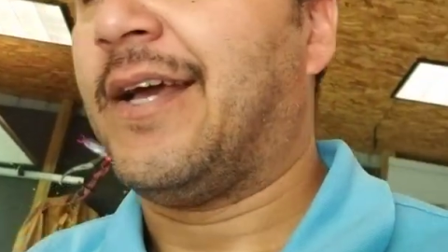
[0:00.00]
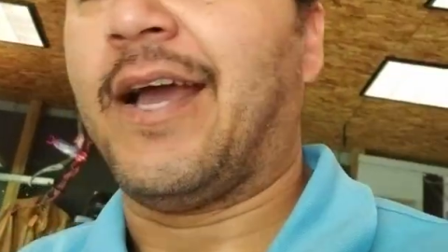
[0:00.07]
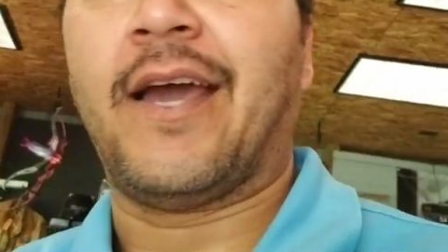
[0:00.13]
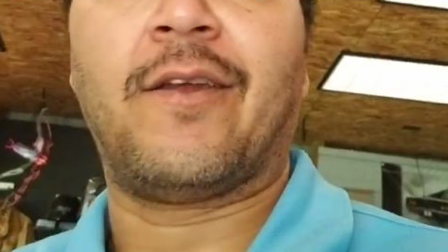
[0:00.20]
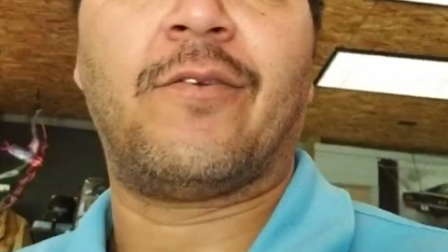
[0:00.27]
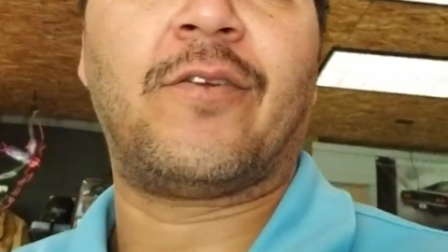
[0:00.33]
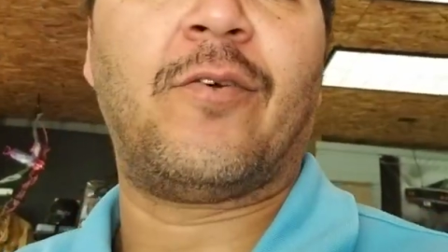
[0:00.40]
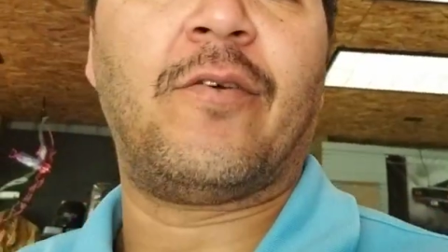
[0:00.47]
I
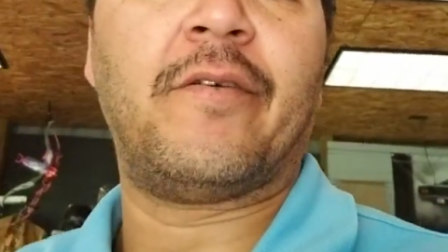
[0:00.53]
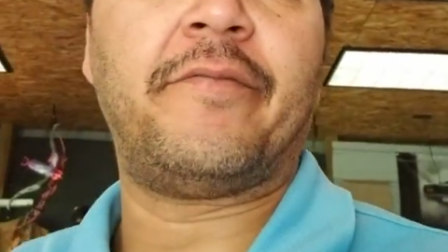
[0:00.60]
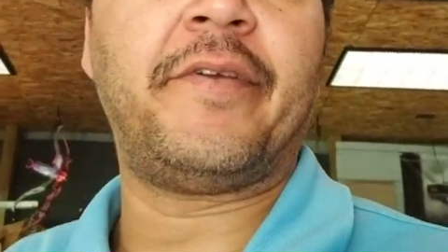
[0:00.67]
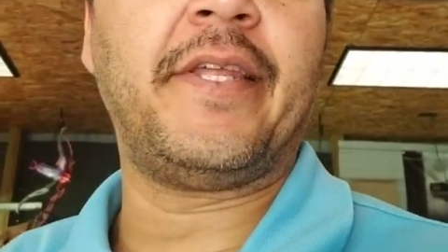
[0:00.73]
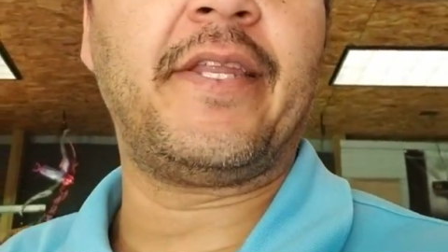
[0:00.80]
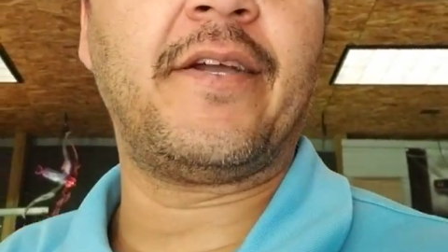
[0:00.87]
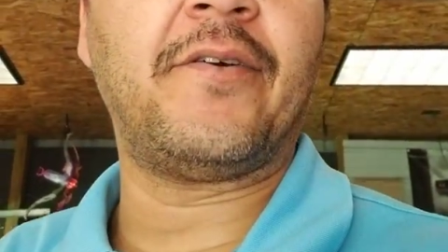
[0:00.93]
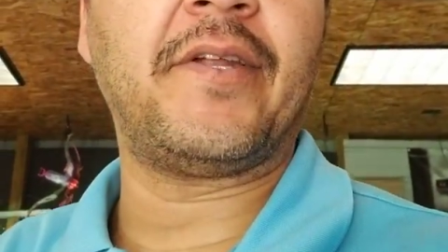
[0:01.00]
don't know what
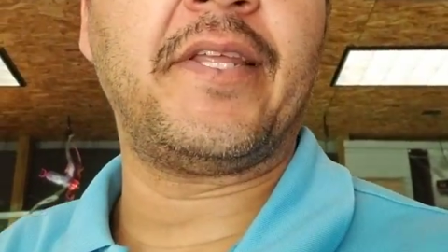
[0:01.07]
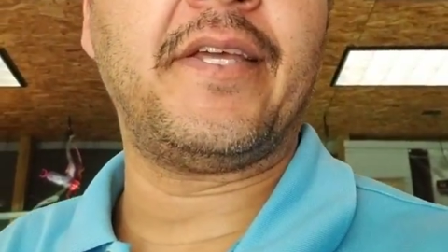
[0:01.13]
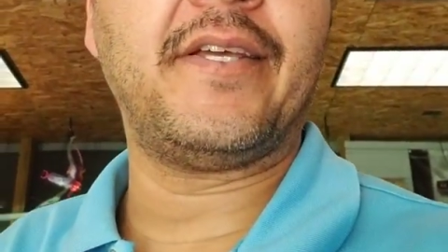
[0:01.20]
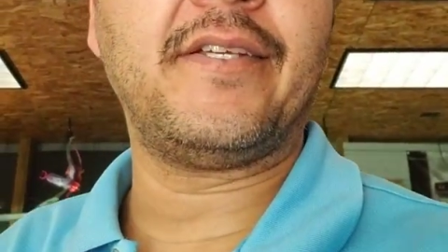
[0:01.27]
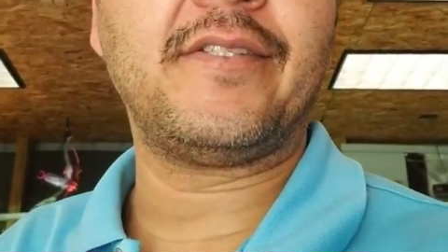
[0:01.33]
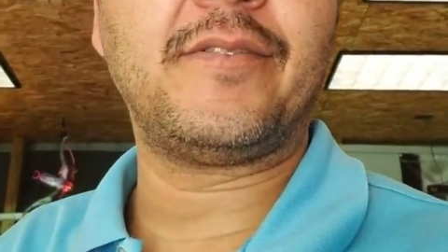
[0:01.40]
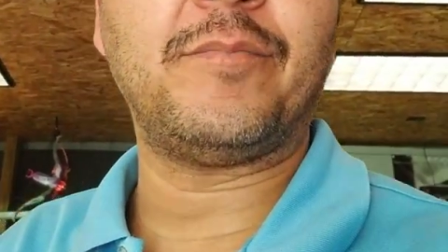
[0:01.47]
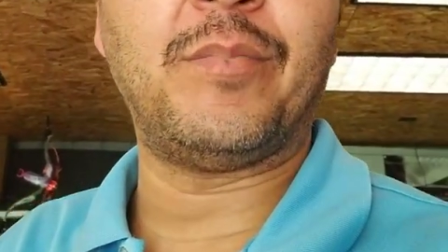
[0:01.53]
video it
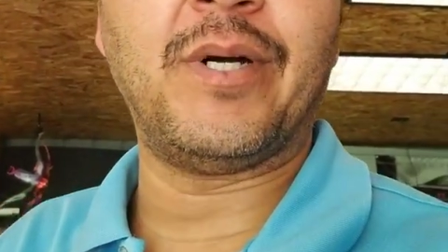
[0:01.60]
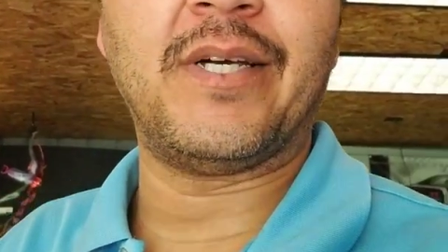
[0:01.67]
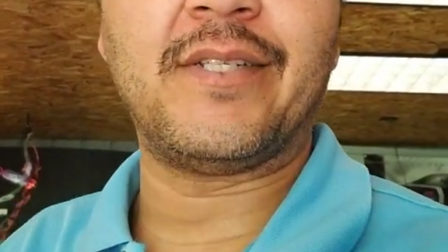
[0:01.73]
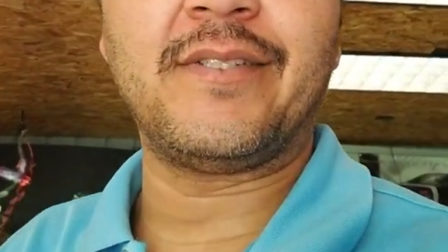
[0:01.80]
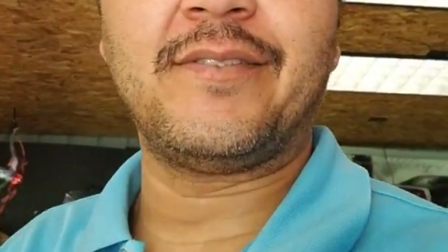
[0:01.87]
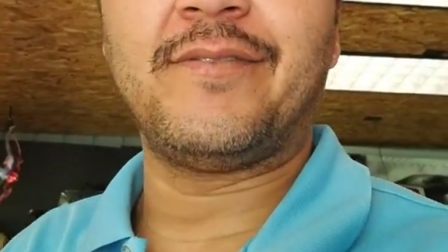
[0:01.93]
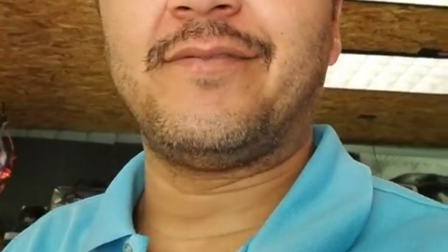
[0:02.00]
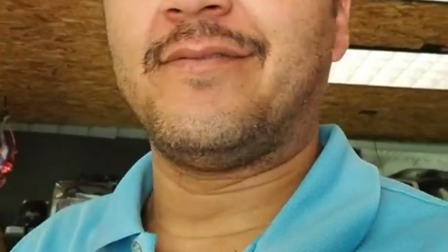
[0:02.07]
is, but
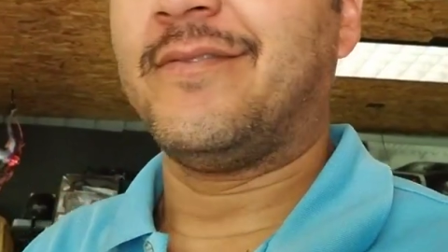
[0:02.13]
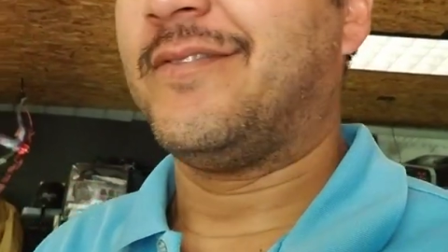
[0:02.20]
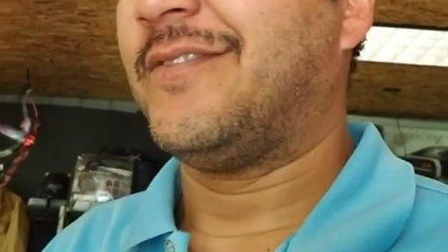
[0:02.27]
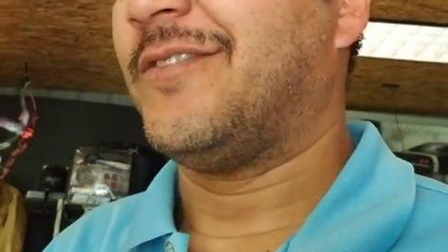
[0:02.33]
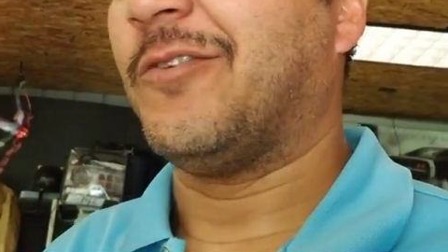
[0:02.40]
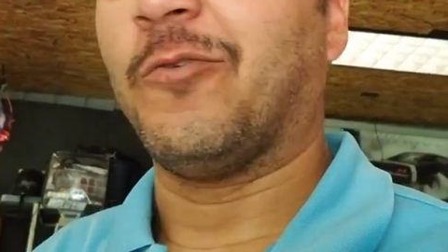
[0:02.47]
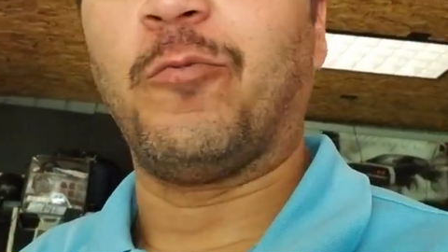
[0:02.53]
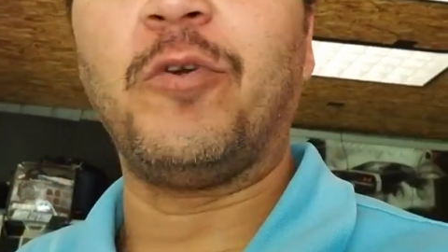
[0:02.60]

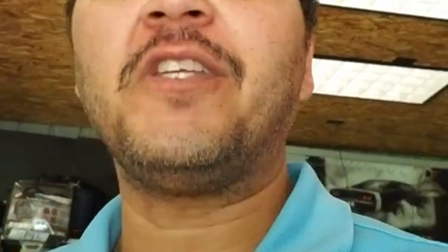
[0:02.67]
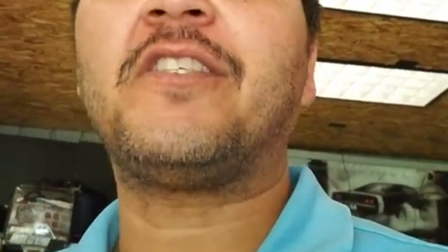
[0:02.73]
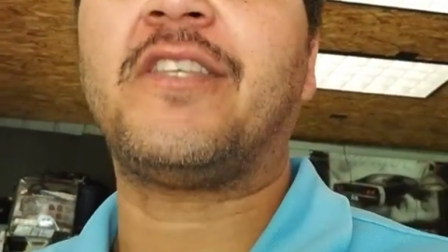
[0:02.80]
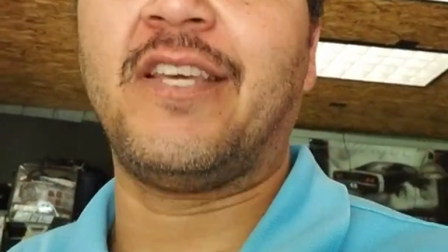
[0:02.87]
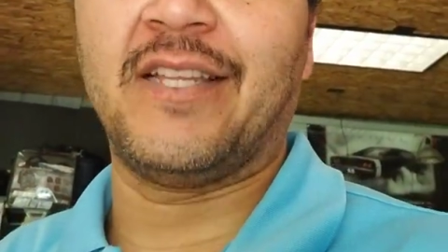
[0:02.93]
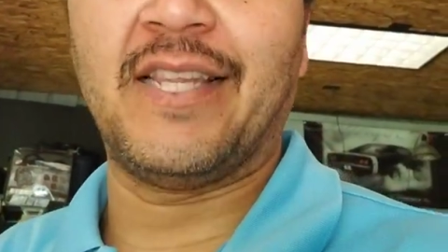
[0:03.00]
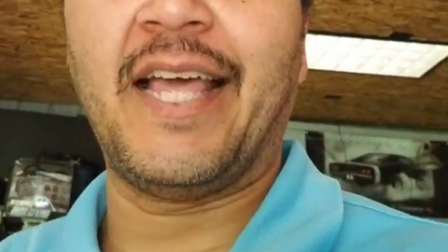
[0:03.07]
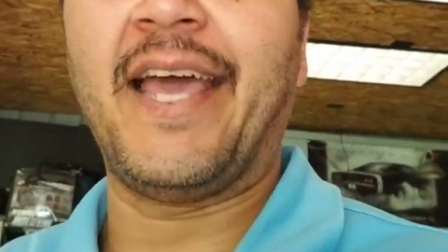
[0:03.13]
we
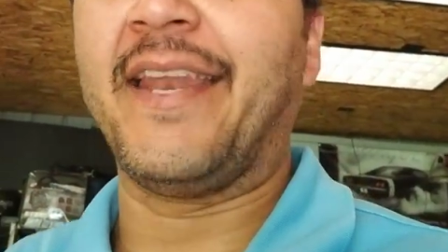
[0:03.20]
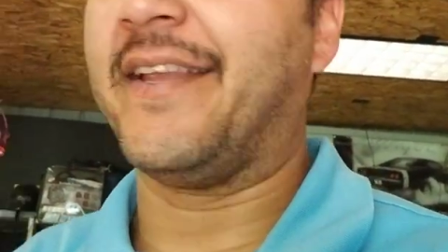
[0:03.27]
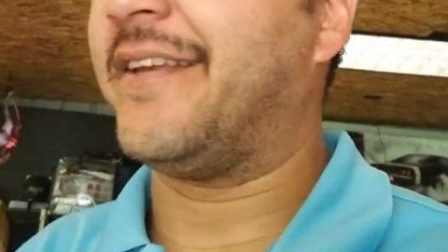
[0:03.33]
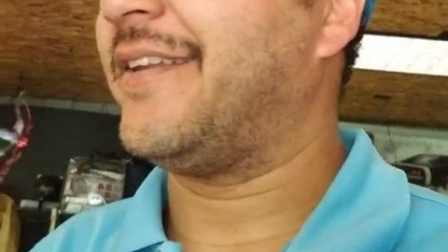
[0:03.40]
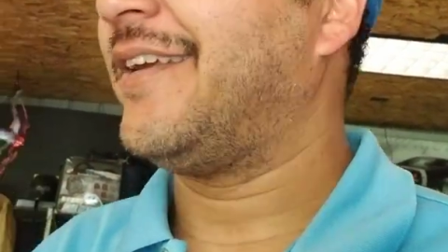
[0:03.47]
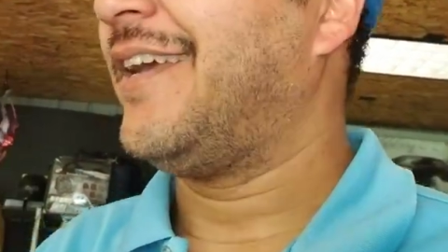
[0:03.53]
still at it.